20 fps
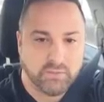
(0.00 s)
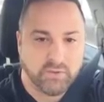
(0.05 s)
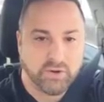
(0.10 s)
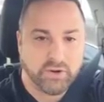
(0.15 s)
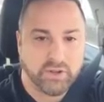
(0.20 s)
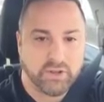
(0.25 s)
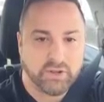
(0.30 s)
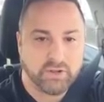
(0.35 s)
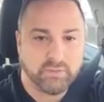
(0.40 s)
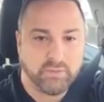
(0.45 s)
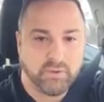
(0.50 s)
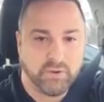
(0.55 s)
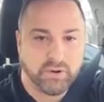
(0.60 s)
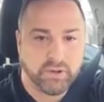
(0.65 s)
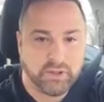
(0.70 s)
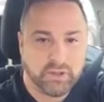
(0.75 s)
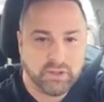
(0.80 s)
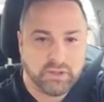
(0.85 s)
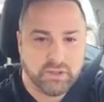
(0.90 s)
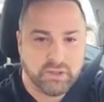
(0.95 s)
a
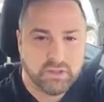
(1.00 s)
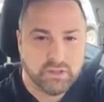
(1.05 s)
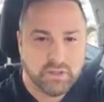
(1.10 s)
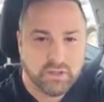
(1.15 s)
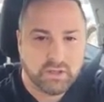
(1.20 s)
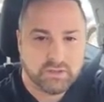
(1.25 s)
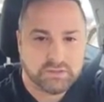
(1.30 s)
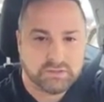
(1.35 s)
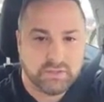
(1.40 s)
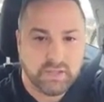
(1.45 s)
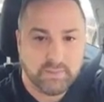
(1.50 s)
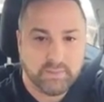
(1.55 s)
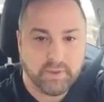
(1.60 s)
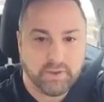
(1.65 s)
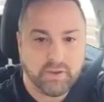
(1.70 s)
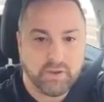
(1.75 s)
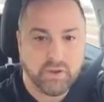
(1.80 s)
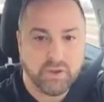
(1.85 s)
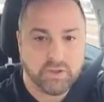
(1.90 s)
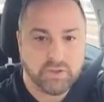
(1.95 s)
high res
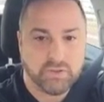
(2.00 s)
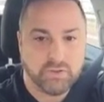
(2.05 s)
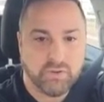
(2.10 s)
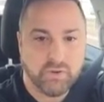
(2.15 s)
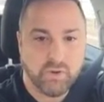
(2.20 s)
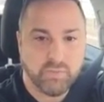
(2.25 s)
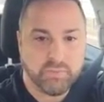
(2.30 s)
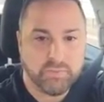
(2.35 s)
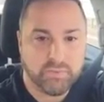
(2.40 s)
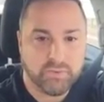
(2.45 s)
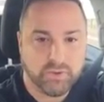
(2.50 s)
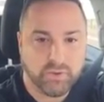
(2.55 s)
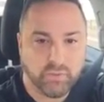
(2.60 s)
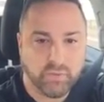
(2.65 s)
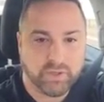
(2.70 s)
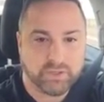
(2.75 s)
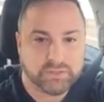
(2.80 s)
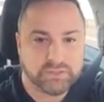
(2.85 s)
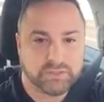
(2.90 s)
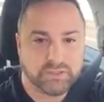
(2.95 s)
profile picture that
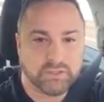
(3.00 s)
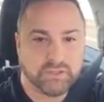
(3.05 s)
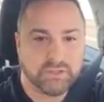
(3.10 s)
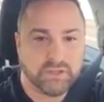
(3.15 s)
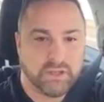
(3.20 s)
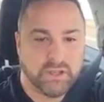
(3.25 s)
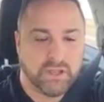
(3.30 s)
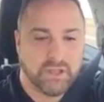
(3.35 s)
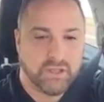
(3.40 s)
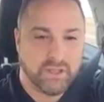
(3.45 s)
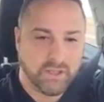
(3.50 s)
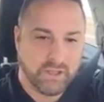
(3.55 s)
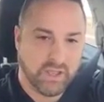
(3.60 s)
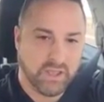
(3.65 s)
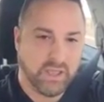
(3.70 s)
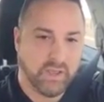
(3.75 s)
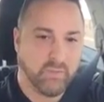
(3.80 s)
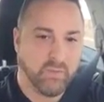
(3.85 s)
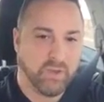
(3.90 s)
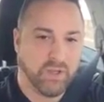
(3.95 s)
looks decent,
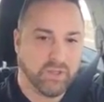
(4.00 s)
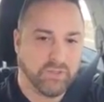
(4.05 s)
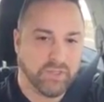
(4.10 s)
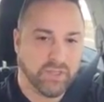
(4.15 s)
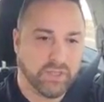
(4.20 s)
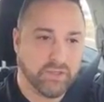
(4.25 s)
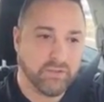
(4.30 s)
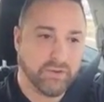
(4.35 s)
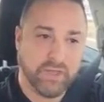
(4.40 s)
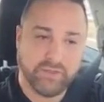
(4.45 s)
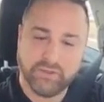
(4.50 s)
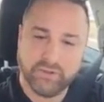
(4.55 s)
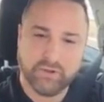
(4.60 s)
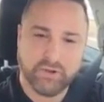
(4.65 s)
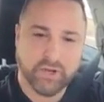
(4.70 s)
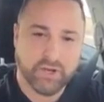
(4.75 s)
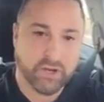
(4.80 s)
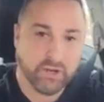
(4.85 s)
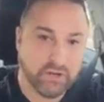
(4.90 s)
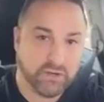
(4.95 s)
preferably with a
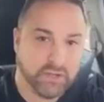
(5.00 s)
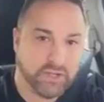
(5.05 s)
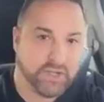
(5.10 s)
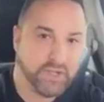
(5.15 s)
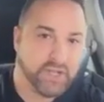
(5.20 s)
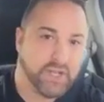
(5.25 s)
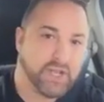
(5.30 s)
smile.